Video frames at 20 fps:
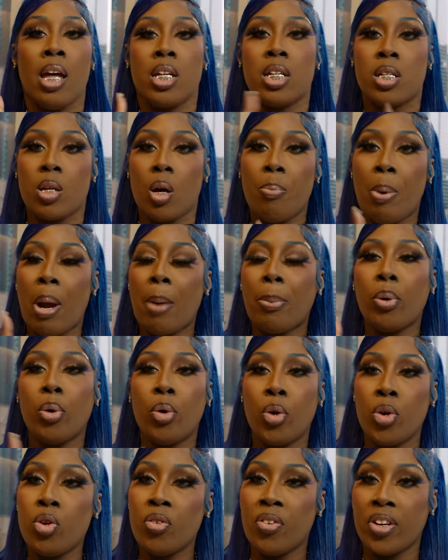salt, pepper,
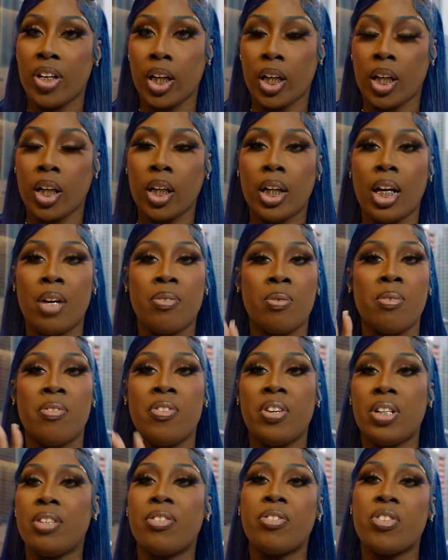or vinegar. If I'm
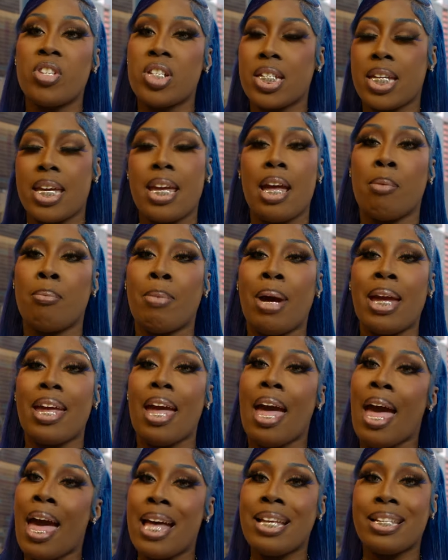feeling frisky, I
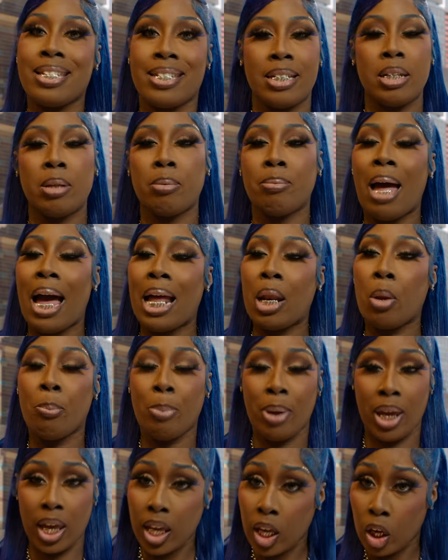might add some
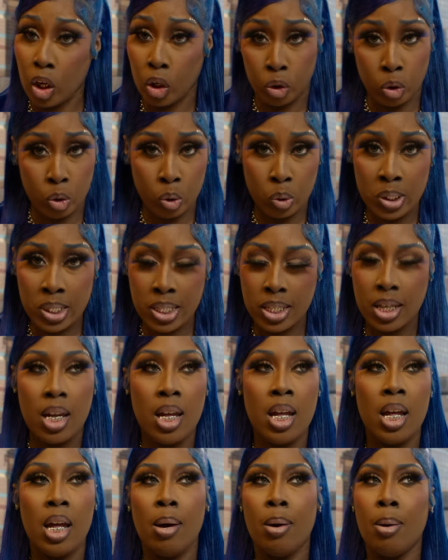jalapenos.
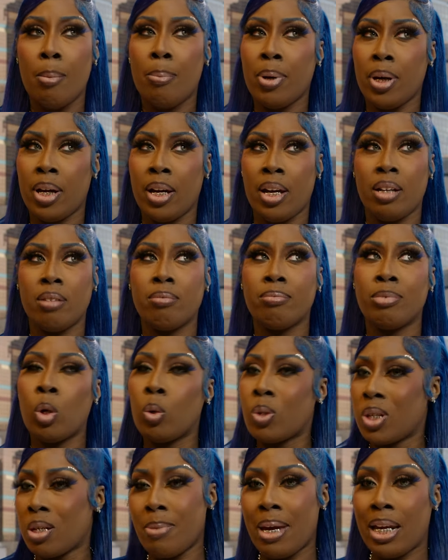But
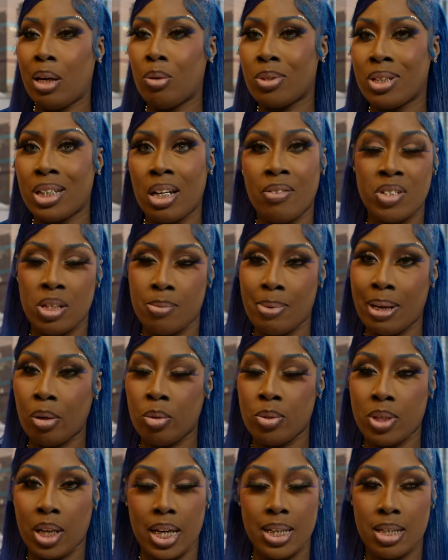no tomatoes, never
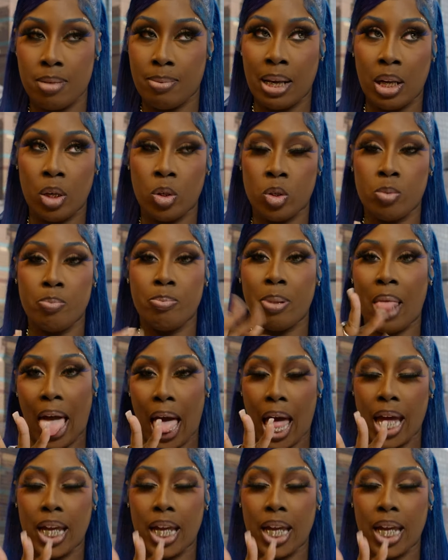tomatoes, hate tomatoes, blah.